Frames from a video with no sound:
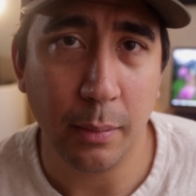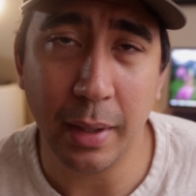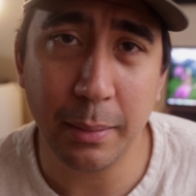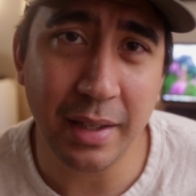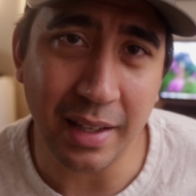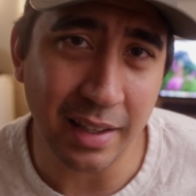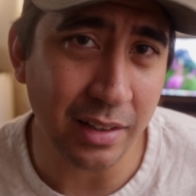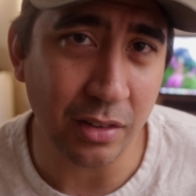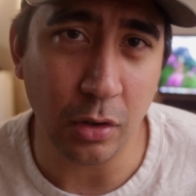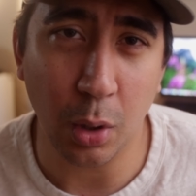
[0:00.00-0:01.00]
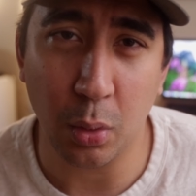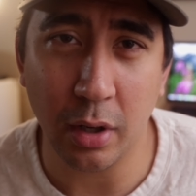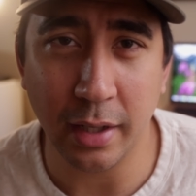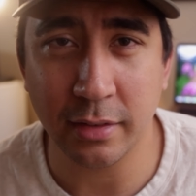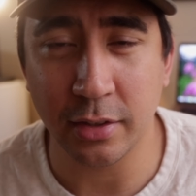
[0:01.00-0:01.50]
Maybe in lower
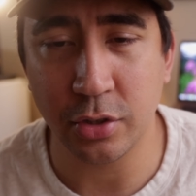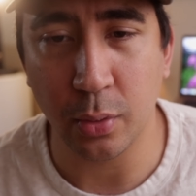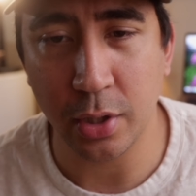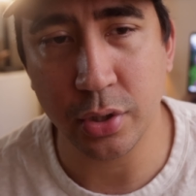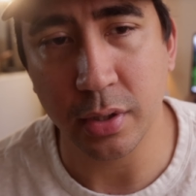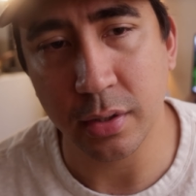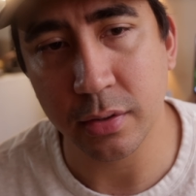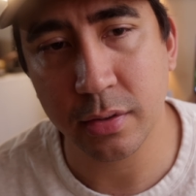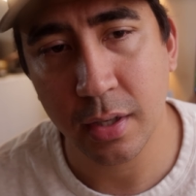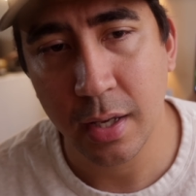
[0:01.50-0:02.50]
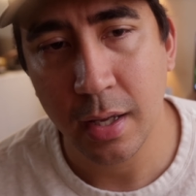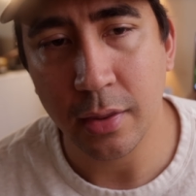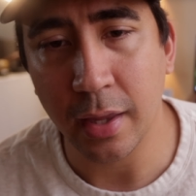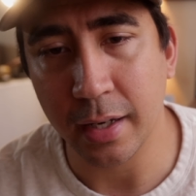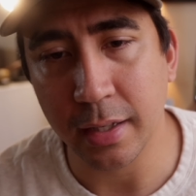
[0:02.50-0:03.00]
light situations,
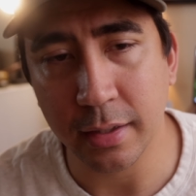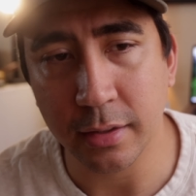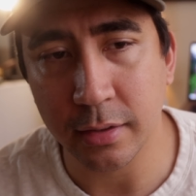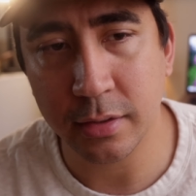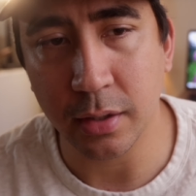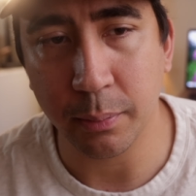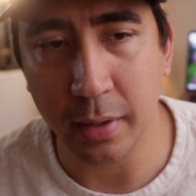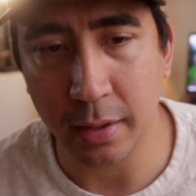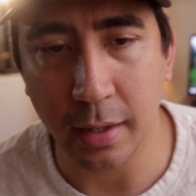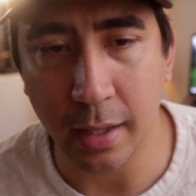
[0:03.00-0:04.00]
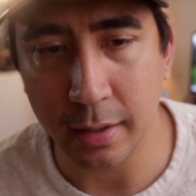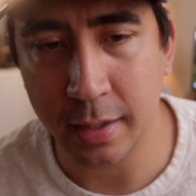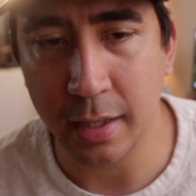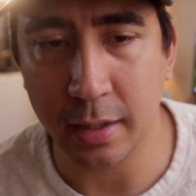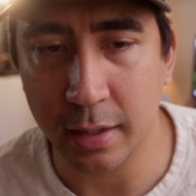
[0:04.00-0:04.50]
that is something that
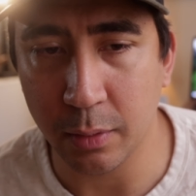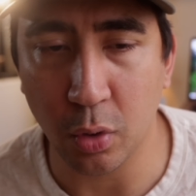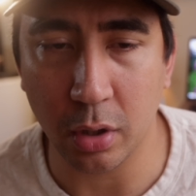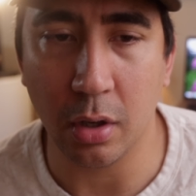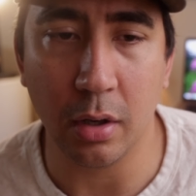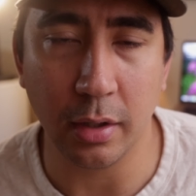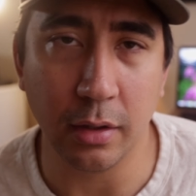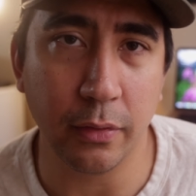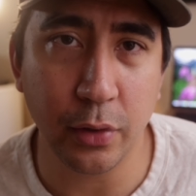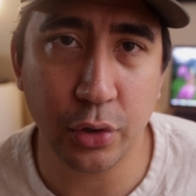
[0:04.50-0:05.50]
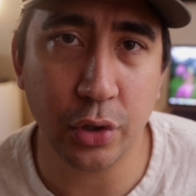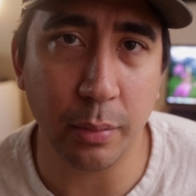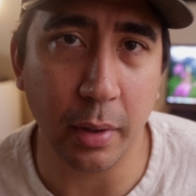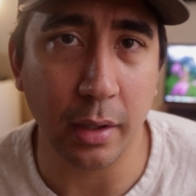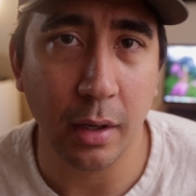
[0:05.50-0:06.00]
Canon can work on in the future,
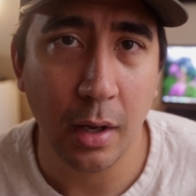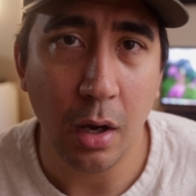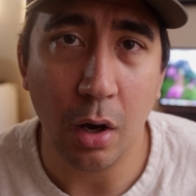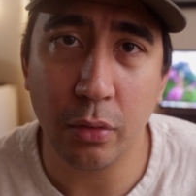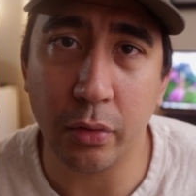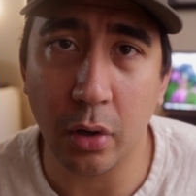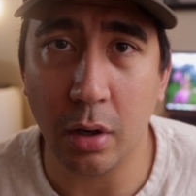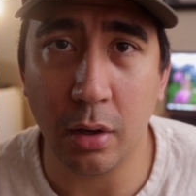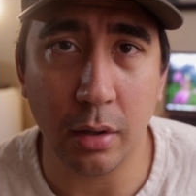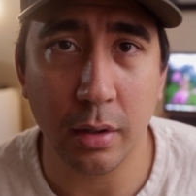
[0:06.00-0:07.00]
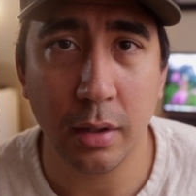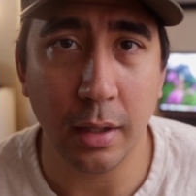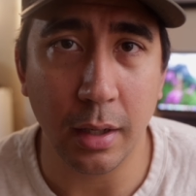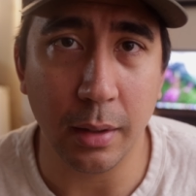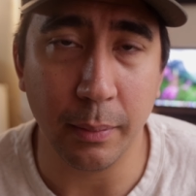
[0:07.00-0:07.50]
but overall,
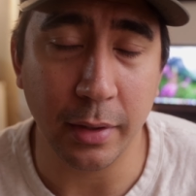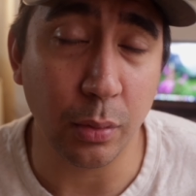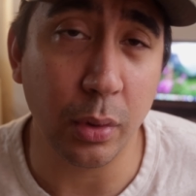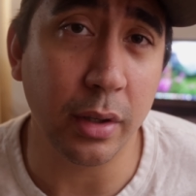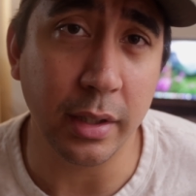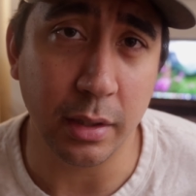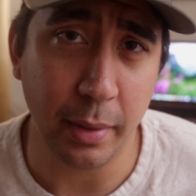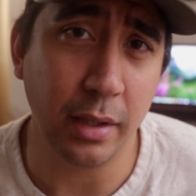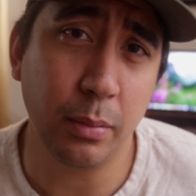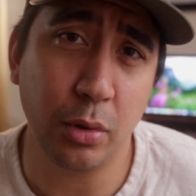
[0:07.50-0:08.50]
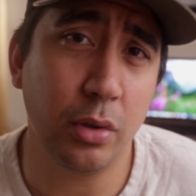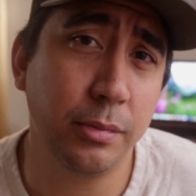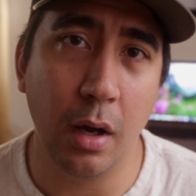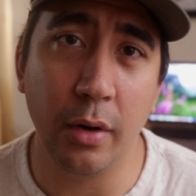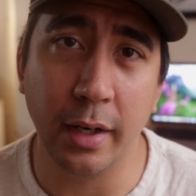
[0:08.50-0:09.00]
it's really dependable.
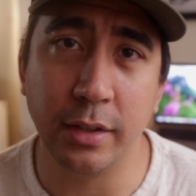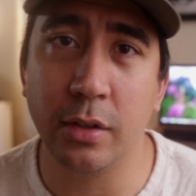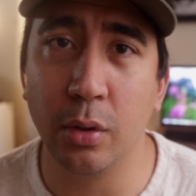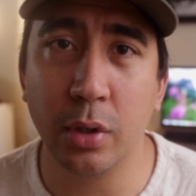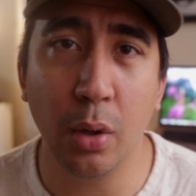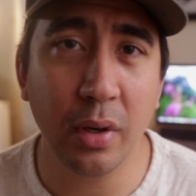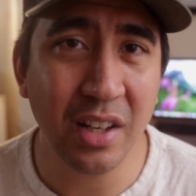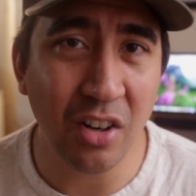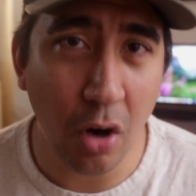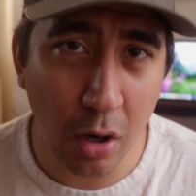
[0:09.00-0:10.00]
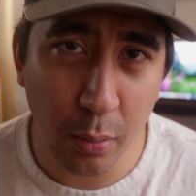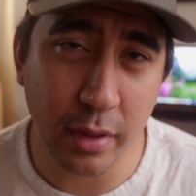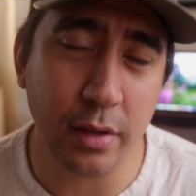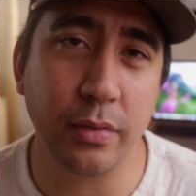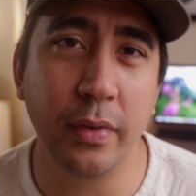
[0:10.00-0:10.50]
All right, so going along
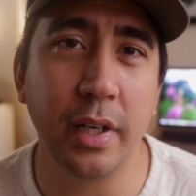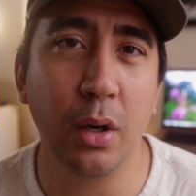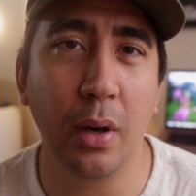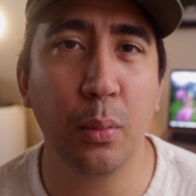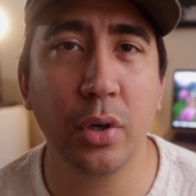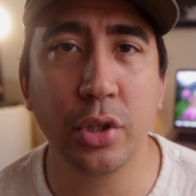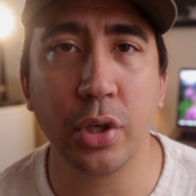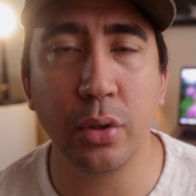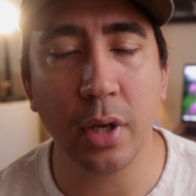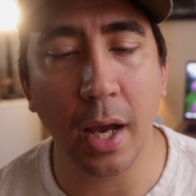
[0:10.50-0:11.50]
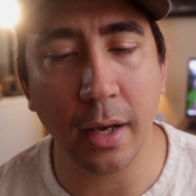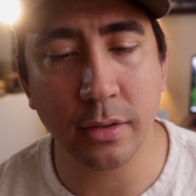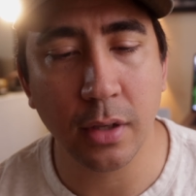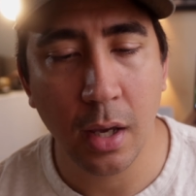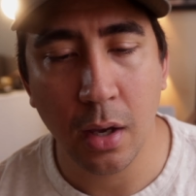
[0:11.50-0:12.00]
with this video, I wanna show you
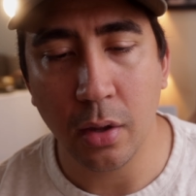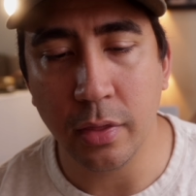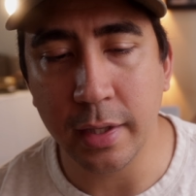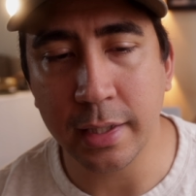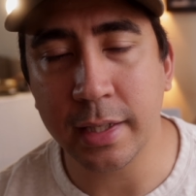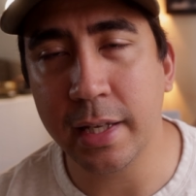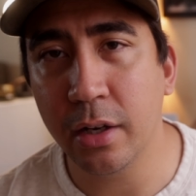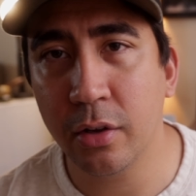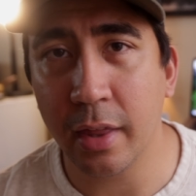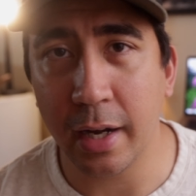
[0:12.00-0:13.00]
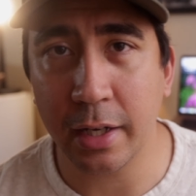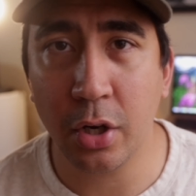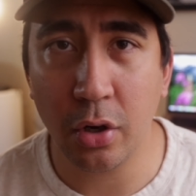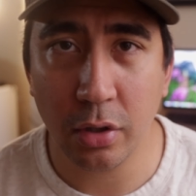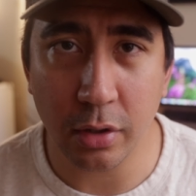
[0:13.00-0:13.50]
guys the gear that I
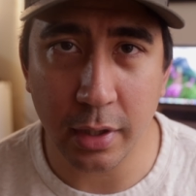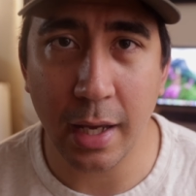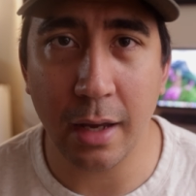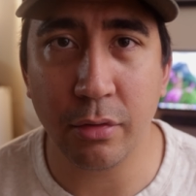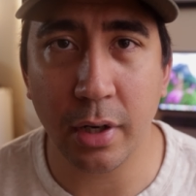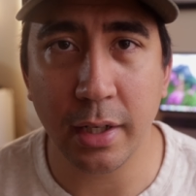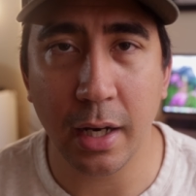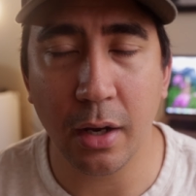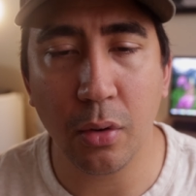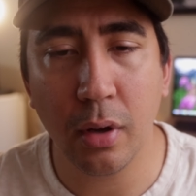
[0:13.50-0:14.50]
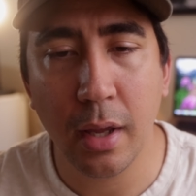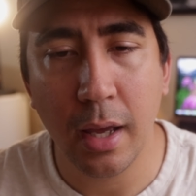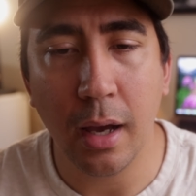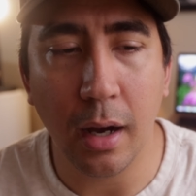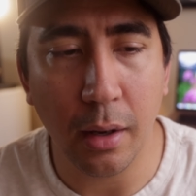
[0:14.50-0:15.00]
currently have right now.
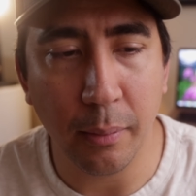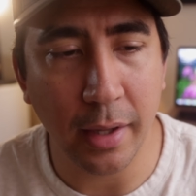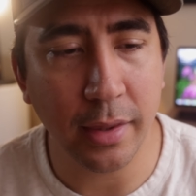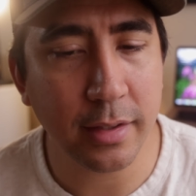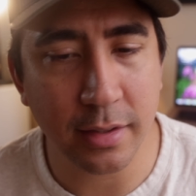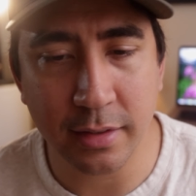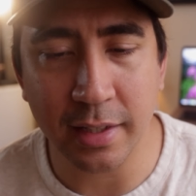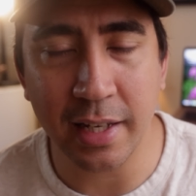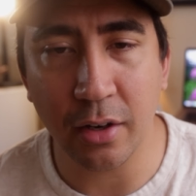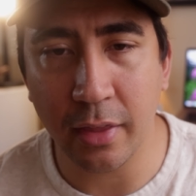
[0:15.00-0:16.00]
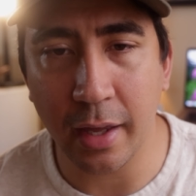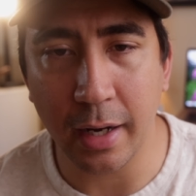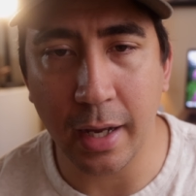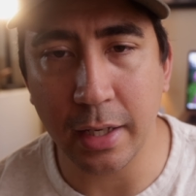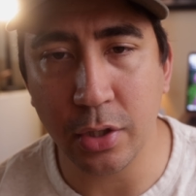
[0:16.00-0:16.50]
And this is the gear that
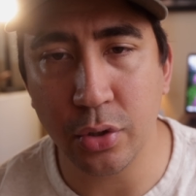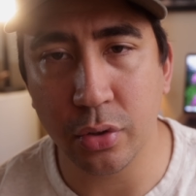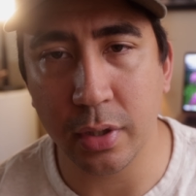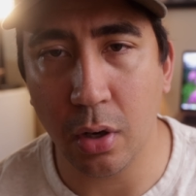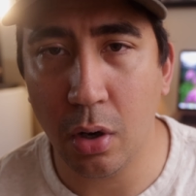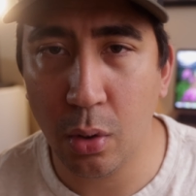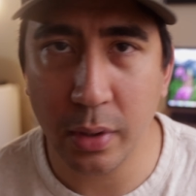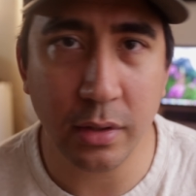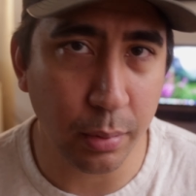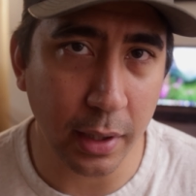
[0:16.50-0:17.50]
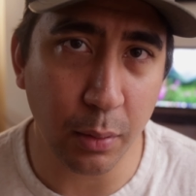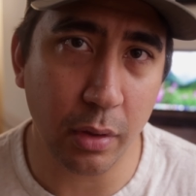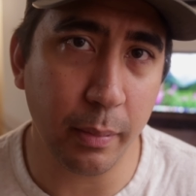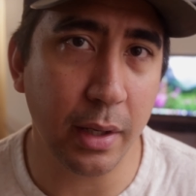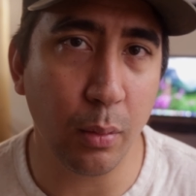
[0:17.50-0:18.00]
I usually always bring
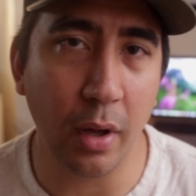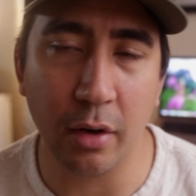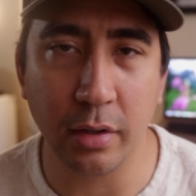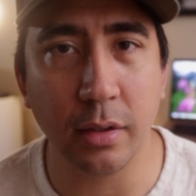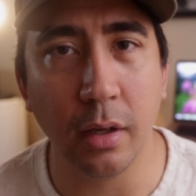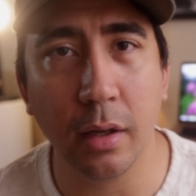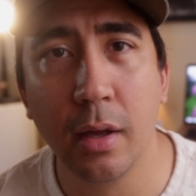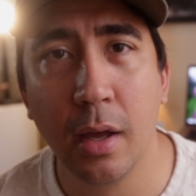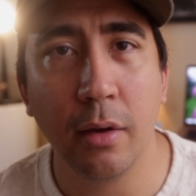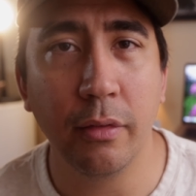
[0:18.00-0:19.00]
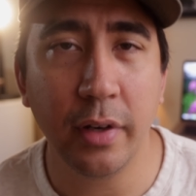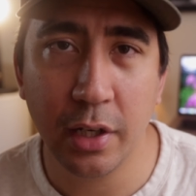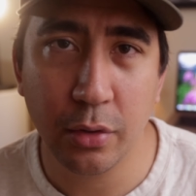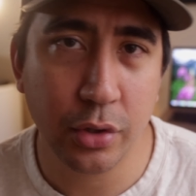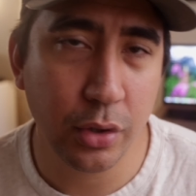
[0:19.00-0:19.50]
with me, whether it's a
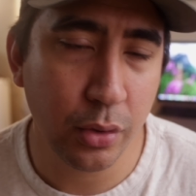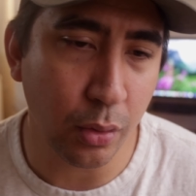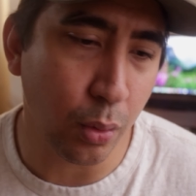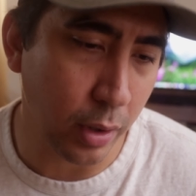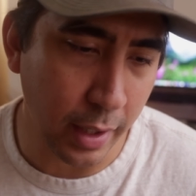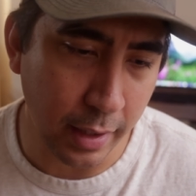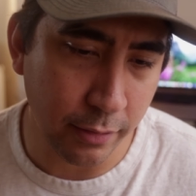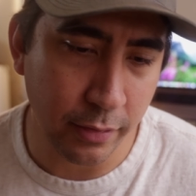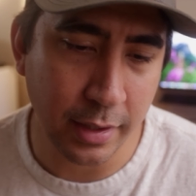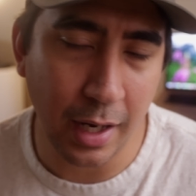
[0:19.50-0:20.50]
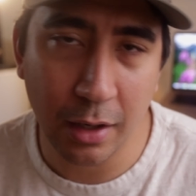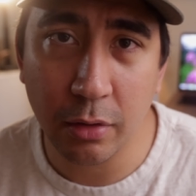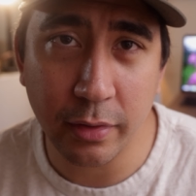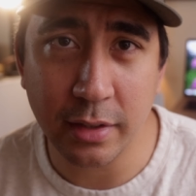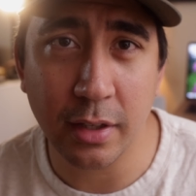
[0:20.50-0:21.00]
video shoot or a
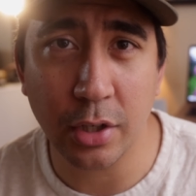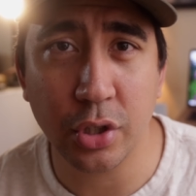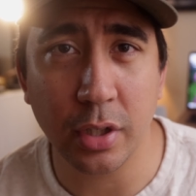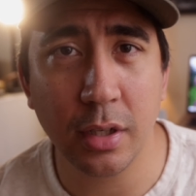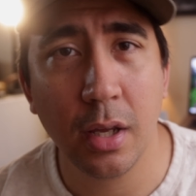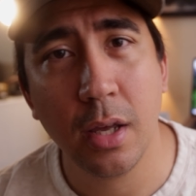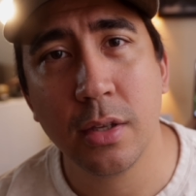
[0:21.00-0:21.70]
photography session.